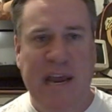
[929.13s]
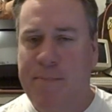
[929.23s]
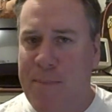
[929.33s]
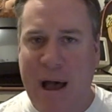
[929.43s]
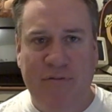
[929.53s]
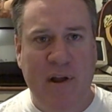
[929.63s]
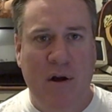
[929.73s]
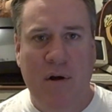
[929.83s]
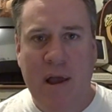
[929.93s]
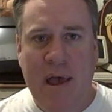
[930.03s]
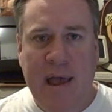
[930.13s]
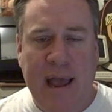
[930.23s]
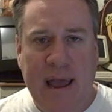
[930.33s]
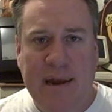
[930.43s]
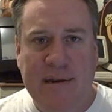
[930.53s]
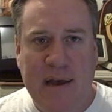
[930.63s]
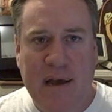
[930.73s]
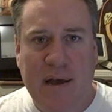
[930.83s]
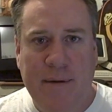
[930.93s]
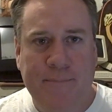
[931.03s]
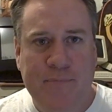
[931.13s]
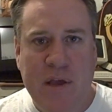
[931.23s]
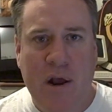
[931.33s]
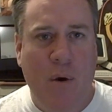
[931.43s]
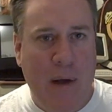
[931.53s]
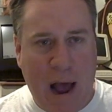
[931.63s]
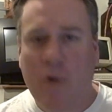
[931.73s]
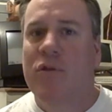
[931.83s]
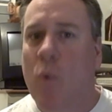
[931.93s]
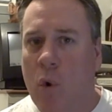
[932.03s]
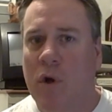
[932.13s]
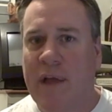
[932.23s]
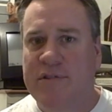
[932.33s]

Keep them out there and, you know, out in the world.